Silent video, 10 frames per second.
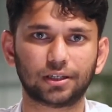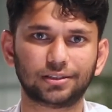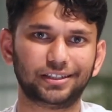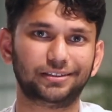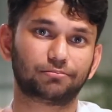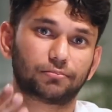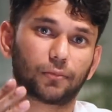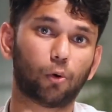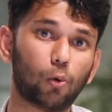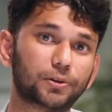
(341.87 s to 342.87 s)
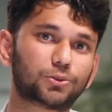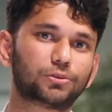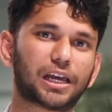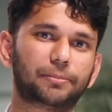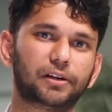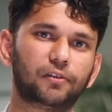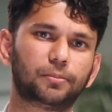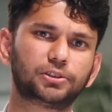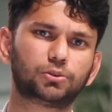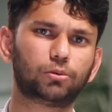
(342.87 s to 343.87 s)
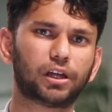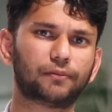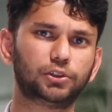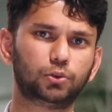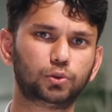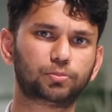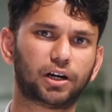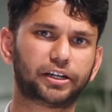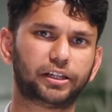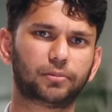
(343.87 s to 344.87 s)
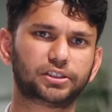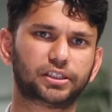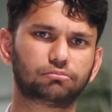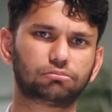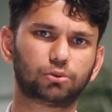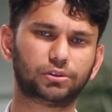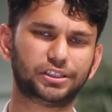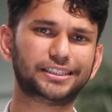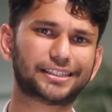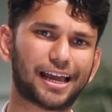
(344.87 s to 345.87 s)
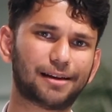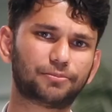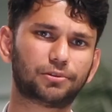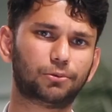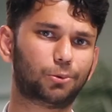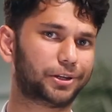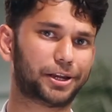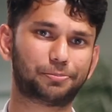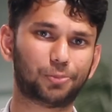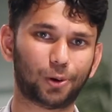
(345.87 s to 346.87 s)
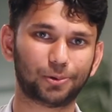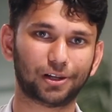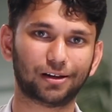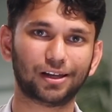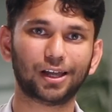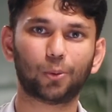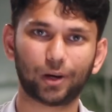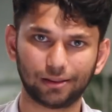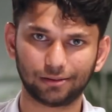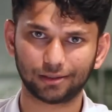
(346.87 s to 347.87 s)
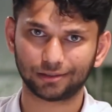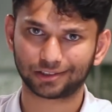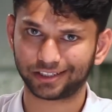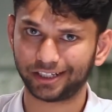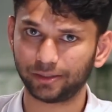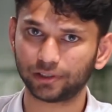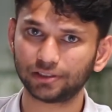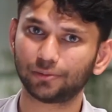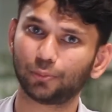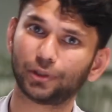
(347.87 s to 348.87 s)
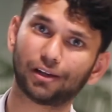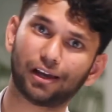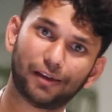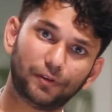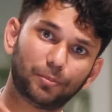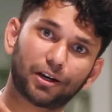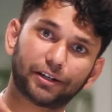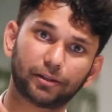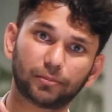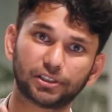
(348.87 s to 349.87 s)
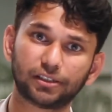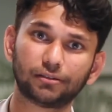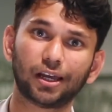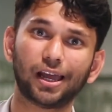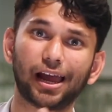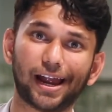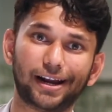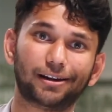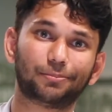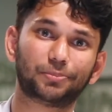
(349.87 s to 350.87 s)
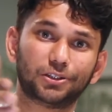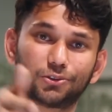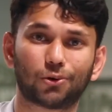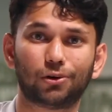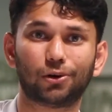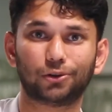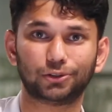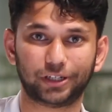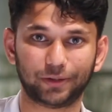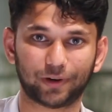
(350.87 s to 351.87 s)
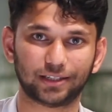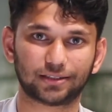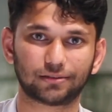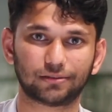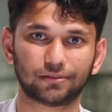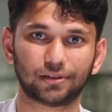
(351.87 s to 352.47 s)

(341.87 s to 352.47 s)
See, open source app developers don't have a huge marketing budget. So these apps don't get popular, while the shitty ones with a heavy marketing budget end up installed on your device.